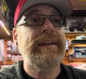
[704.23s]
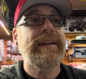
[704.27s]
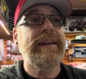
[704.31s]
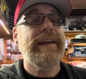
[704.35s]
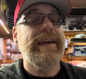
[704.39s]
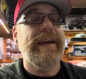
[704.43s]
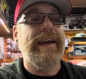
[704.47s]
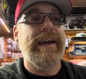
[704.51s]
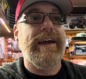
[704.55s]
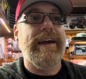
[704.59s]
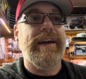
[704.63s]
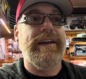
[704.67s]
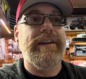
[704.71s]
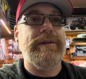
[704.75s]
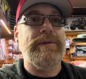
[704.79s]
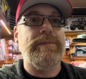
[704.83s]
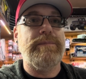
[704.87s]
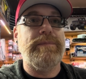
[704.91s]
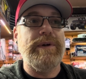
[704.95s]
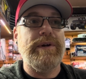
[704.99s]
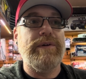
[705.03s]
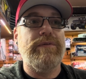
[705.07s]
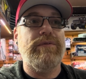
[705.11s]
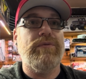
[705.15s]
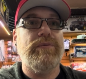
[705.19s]
and
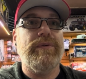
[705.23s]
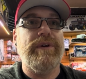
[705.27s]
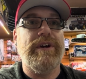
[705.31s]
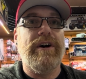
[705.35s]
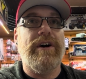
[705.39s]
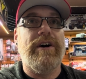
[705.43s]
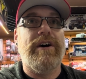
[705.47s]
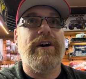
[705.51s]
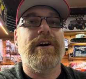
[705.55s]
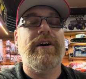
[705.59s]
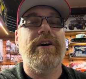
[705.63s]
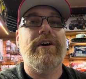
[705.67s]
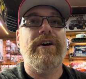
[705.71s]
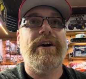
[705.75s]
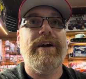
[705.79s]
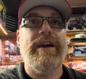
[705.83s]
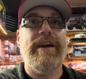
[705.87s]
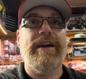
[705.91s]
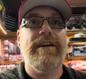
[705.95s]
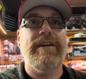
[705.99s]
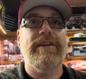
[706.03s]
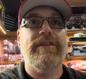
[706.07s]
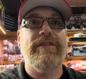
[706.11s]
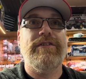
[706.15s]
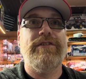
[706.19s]
be what we are,
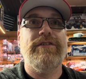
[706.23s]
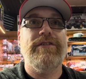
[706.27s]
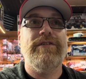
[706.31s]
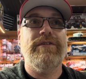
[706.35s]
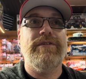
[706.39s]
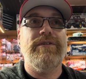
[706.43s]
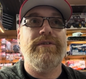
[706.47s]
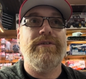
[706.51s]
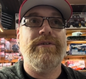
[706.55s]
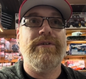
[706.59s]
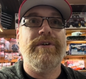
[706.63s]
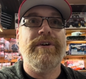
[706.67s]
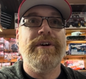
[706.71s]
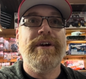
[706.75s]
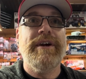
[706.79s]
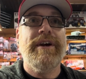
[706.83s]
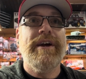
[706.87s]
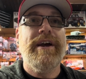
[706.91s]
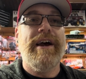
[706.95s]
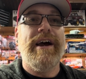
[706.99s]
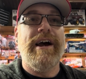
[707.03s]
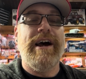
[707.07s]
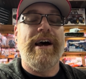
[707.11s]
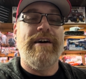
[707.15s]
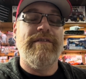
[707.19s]
and to
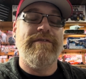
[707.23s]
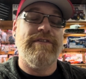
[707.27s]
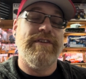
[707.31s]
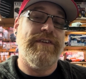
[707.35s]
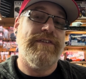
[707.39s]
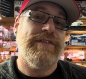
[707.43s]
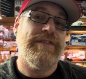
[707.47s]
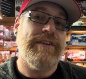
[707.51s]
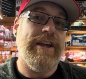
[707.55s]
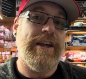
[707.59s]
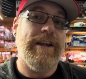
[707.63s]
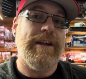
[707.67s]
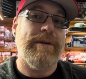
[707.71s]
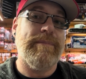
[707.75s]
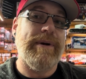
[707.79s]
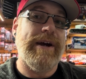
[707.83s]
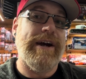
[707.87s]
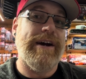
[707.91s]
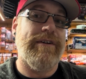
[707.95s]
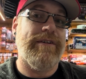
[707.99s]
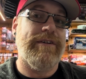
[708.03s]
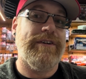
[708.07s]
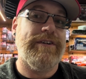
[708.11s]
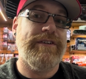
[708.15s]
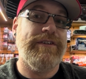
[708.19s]
have the staying
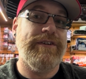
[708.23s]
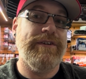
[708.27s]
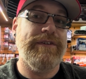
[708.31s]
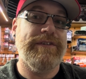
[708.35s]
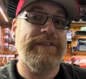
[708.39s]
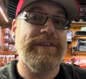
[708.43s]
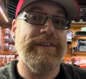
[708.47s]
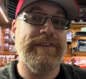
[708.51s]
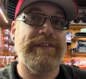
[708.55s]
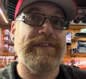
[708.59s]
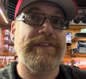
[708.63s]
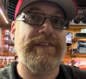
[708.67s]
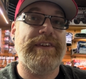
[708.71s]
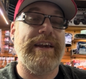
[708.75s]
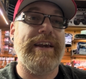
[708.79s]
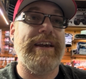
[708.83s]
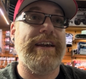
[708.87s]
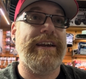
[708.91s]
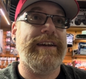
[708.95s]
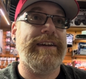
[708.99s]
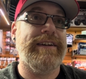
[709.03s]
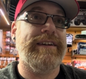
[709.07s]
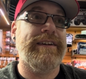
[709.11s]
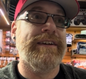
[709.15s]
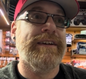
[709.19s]
power to
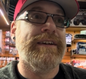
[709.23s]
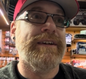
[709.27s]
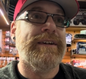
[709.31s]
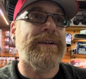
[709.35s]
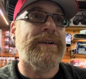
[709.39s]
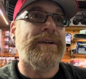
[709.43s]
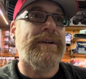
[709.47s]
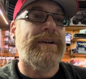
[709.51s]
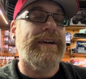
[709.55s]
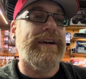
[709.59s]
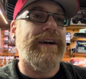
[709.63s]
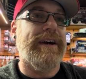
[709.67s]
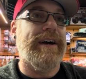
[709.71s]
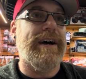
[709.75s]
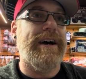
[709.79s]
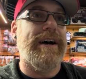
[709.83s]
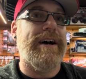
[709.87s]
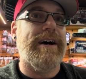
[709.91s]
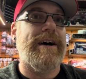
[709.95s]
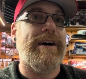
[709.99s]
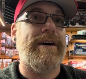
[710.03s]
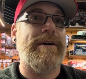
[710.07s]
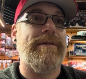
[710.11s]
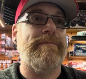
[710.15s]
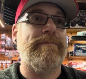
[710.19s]
sustain
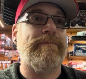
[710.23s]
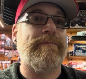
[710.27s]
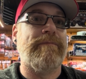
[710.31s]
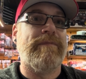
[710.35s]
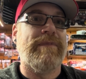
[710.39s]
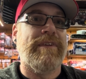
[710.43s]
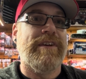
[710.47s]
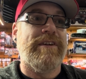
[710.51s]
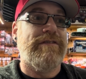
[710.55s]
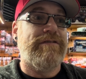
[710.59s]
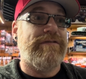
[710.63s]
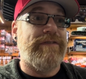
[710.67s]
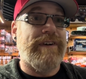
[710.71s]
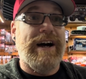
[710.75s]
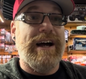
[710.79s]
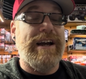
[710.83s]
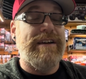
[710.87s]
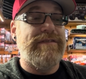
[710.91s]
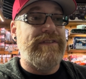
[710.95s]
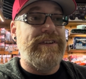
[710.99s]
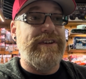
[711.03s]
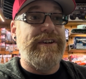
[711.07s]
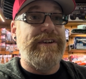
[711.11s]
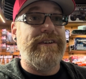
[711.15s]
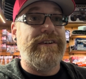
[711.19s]

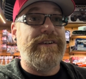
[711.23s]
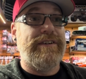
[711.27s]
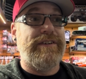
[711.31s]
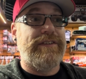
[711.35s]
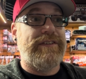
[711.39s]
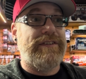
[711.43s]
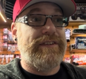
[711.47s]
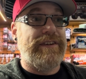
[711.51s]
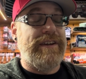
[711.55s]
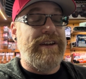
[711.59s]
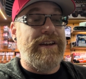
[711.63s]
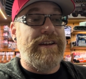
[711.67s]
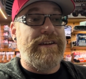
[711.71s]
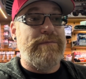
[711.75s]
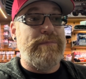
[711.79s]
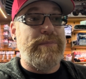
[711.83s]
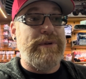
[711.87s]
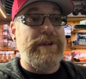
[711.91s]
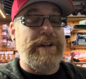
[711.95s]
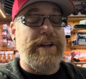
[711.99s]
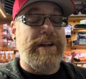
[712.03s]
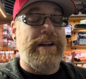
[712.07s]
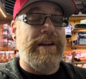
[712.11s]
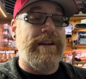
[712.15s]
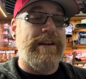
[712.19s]
5 years, and
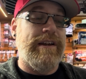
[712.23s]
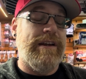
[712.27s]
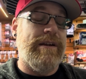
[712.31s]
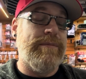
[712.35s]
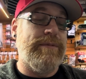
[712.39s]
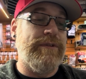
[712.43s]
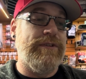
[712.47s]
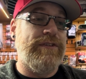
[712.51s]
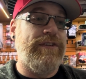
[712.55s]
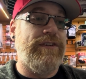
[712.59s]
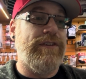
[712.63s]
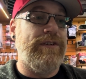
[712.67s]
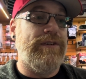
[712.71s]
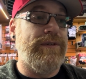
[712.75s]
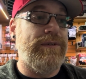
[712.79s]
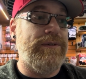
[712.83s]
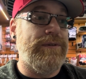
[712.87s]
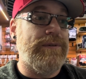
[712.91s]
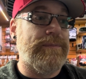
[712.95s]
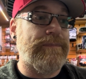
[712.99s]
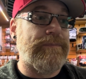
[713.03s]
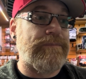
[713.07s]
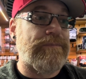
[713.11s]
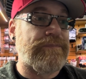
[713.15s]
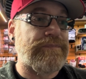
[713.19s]
being able
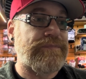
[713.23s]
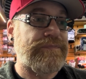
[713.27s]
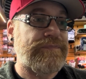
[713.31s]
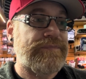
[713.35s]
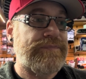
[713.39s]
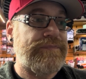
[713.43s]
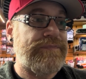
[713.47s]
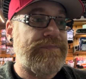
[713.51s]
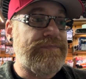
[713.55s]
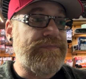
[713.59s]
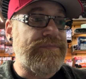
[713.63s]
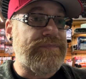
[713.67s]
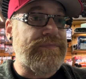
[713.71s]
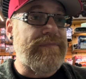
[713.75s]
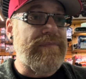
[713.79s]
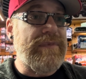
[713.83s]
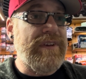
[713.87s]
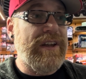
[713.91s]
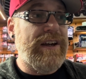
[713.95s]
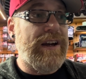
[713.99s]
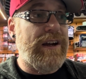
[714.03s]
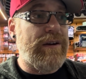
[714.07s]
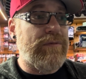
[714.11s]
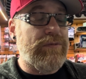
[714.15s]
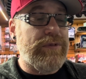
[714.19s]
to
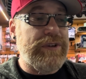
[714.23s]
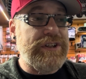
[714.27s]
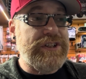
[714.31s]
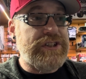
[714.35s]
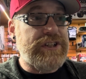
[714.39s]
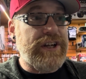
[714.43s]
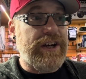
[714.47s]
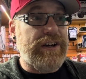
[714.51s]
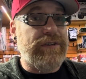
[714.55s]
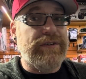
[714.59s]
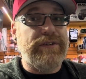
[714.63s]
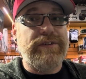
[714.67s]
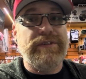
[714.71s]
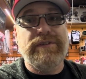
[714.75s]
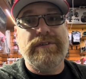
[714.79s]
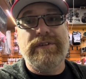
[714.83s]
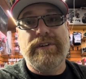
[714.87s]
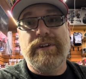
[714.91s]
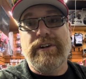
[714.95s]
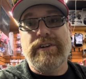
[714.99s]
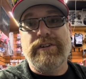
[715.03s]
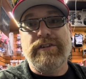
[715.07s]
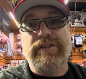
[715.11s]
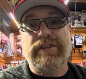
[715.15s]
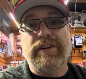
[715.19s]
reach out to a
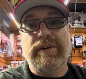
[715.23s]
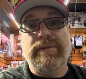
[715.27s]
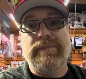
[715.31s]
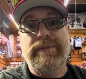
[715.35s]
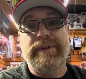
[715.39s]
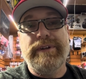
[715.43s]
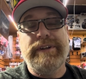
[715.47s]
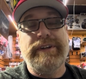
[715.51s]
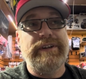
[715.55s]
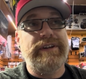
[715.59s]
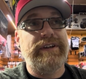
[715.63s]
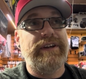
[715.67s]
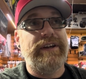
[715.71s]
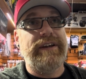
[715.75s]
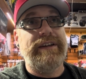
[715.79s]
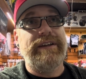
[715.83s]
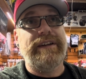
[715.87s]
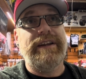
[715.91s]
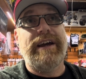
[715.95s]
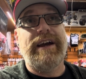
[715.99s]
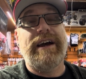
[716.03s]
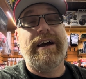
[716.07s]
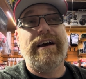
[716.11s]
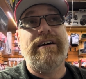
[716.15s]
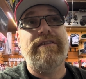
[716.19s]
larger company and
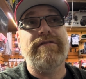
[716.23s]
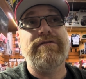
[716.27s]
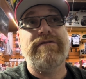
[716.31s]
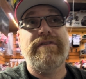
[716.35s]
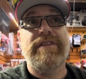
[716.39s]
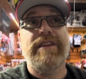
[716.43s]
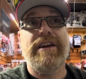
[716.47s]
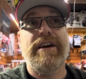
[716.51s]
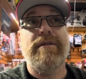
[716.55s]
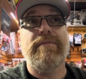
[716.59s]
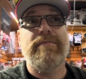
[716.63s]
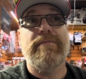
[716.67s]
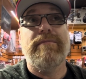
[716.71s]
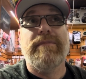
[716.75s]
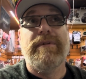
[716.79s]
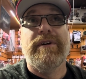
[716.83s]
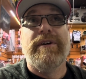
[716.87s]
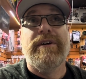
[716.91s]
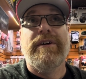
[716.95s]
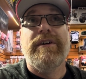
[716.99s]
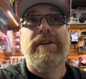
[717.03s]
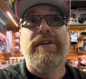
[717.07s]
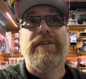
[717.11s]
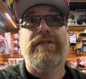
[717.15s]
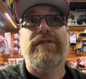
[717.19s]
have them
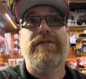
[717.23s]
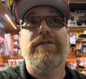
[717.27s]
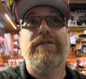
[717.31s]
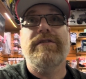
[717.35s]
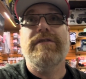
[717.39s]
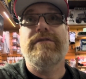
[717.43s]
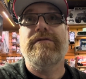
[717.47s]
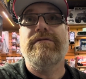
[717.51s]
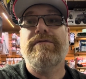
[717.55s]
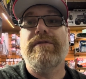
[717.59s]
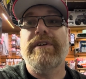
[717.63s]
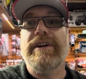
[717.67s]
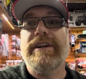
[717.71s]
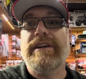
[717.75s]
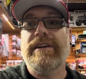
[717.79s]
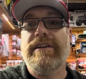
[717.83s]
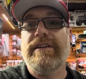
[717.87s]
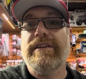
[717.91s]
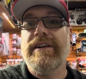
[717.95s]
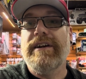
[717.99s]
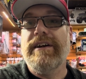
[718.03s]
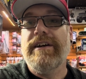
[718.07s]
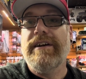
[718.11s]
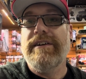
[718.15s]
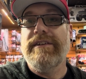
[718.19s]
sort of
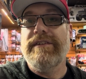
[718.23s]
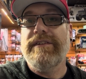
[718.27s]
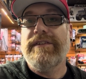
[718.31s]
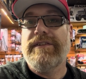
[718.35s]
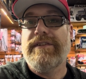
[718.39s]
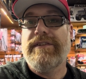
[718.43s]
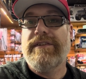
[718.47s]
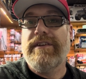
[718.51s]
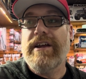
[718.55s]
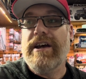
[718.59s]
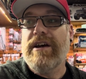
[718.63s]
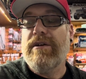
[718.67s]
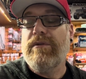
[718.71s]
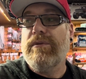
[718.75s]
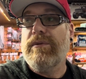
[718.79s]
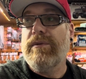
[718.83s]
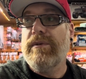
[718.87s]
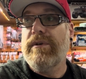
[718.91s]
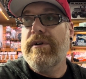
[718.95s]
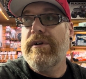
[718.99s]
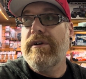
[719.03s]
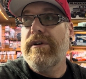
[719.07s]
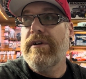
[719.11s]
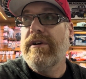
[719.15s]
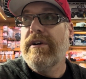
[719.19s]
recognize that
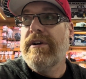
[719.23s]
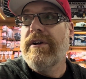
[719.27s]
we're